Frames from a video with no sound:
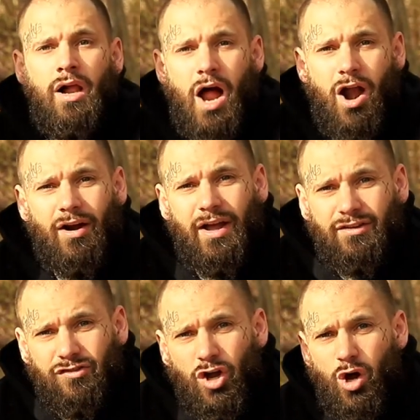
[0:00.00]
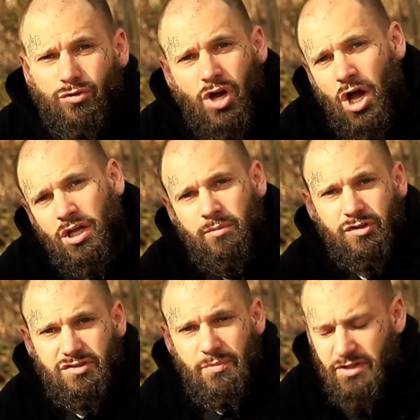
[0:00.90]
All right, so talking
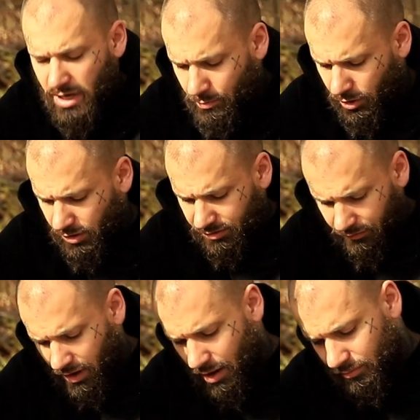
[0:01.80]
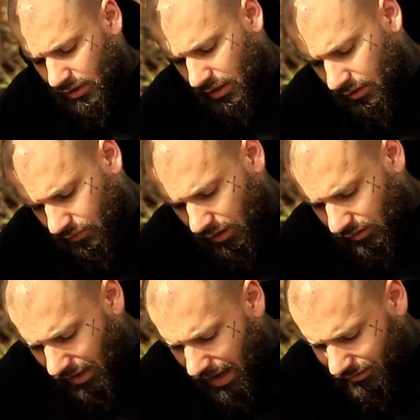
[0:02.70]
about some of the numbers, I've got the
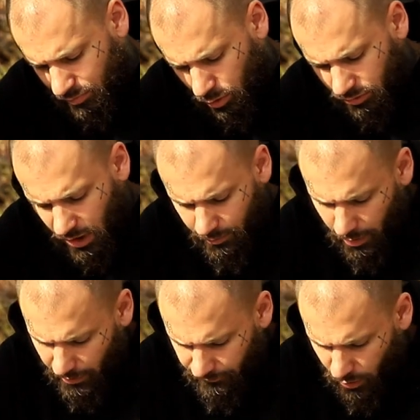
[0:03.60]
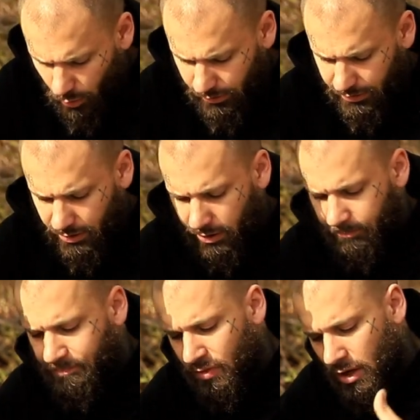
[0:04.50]
stats pulled up on my phone here.
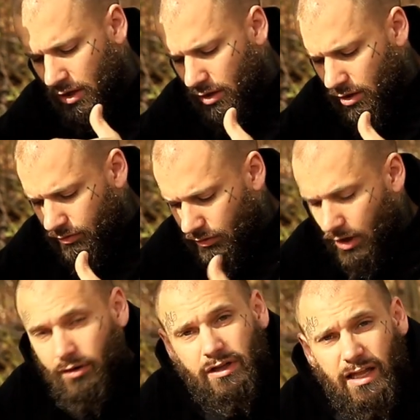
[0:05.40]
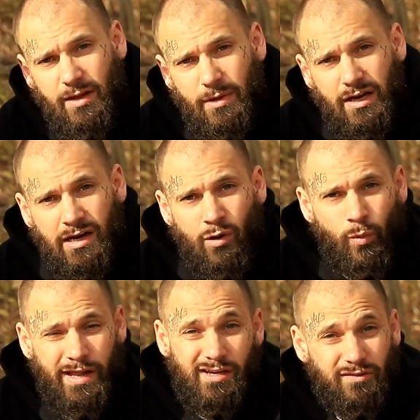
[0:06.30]
They're claiming a
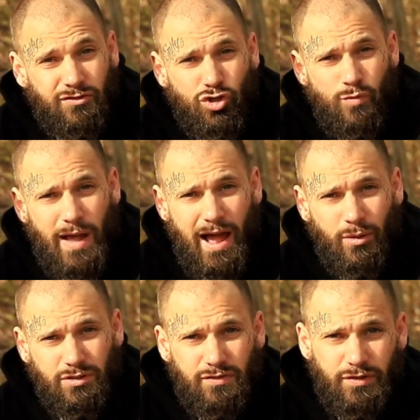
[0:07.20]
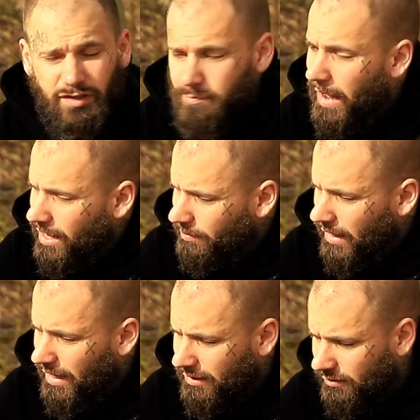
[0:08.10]
weight of 2 pounds for this
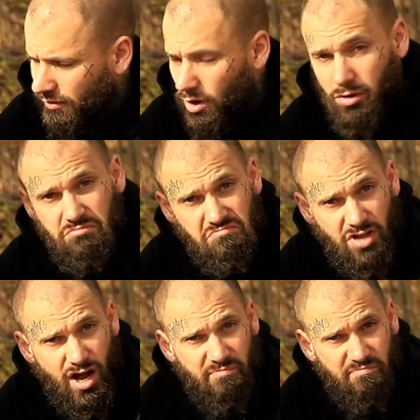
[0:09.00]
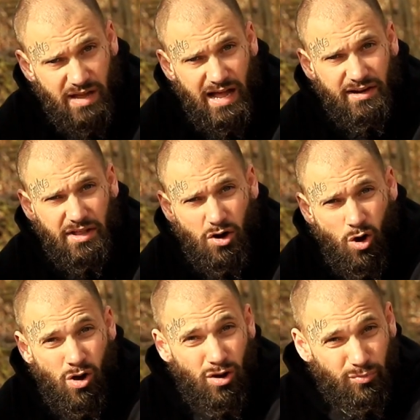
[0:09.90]
backpack, so not bad at
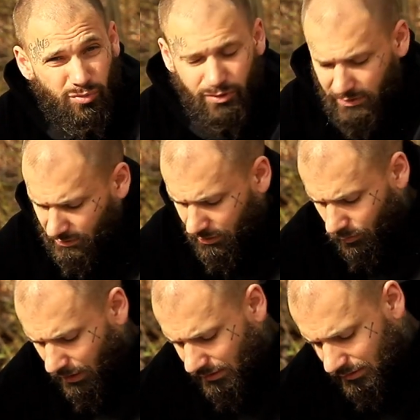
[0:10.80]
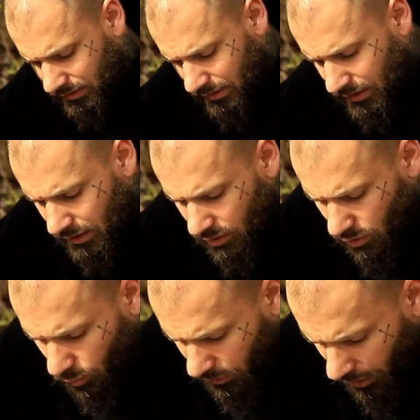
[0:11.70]
all. Pretty lightweight.
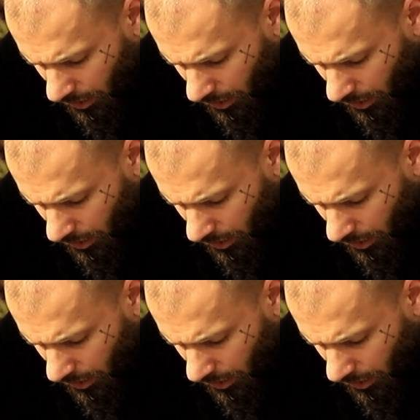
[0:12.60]
We